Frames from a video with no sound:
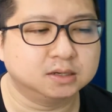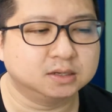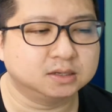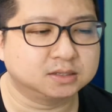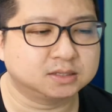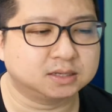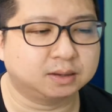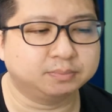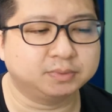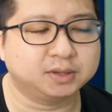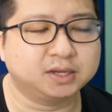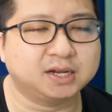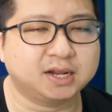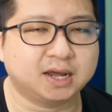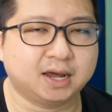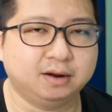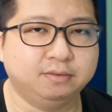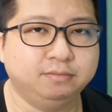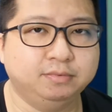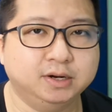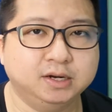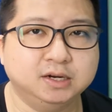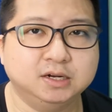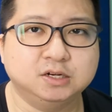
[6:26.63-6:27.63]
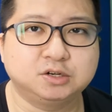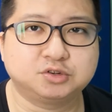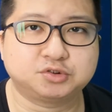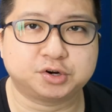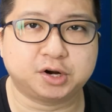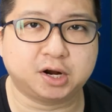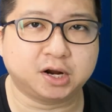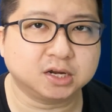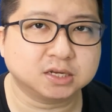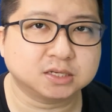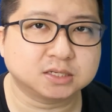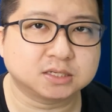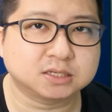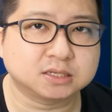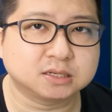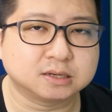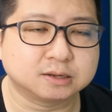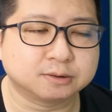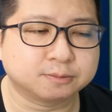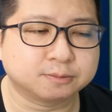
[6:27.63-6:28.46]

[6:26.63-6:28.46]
something that I really trust.